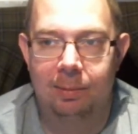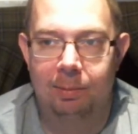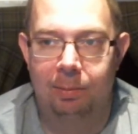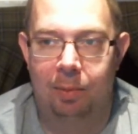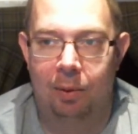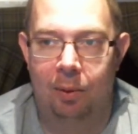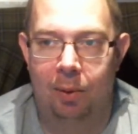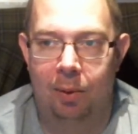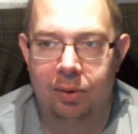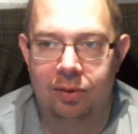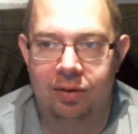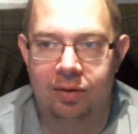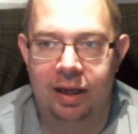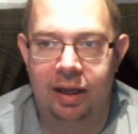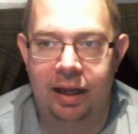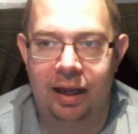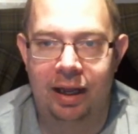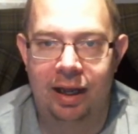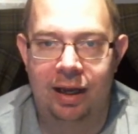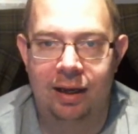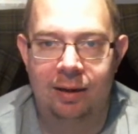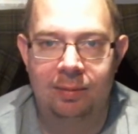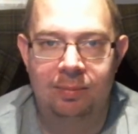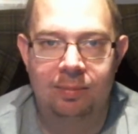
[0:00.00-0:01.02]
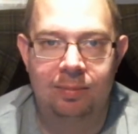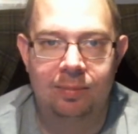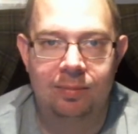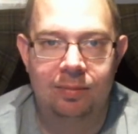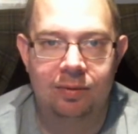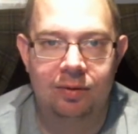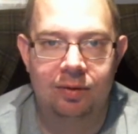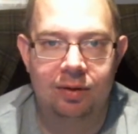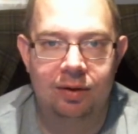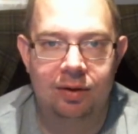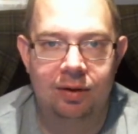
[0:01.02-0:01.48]
board game
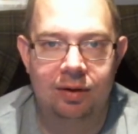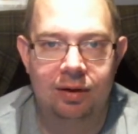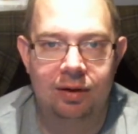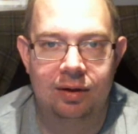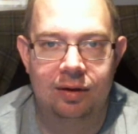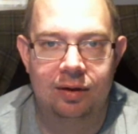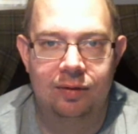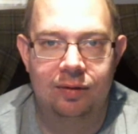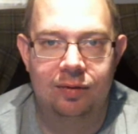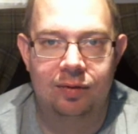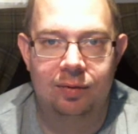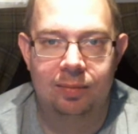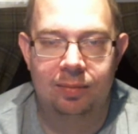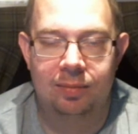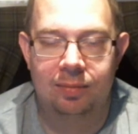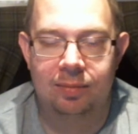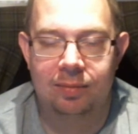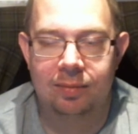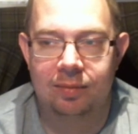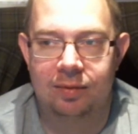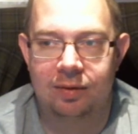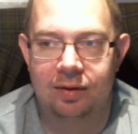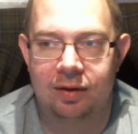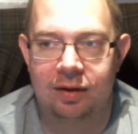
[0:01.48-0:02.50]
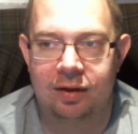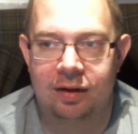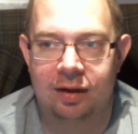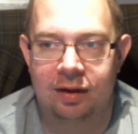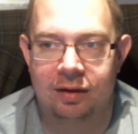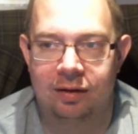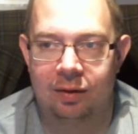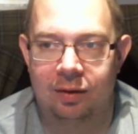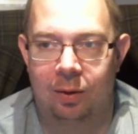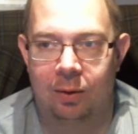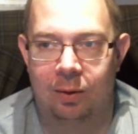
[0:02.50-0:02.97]
from
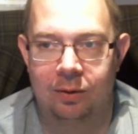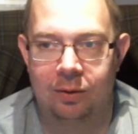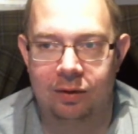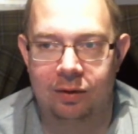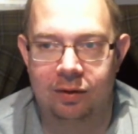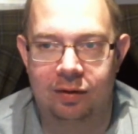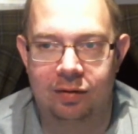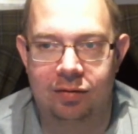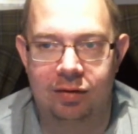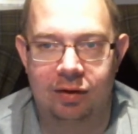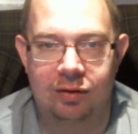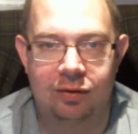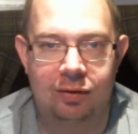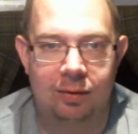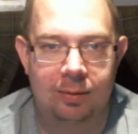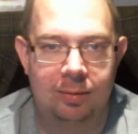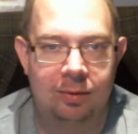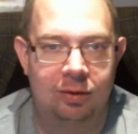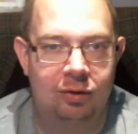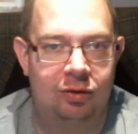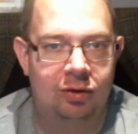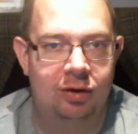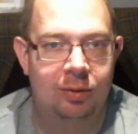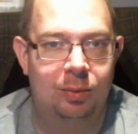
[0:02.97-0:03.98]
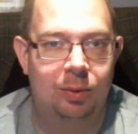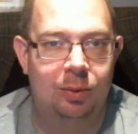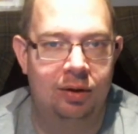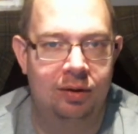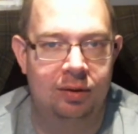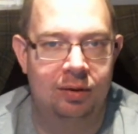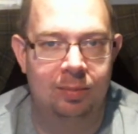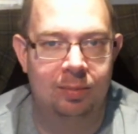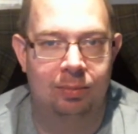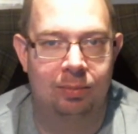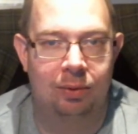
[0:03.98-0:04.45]
that old Transformers
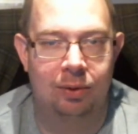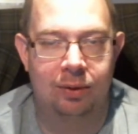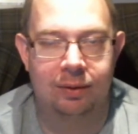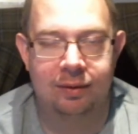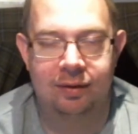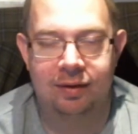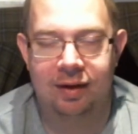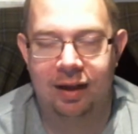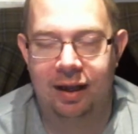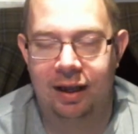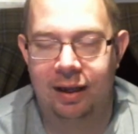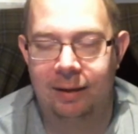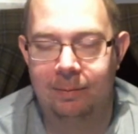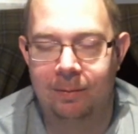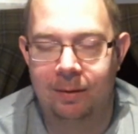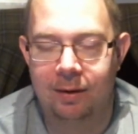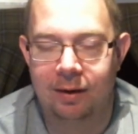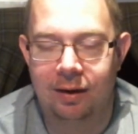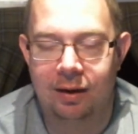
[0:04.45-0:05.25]
G1 board game,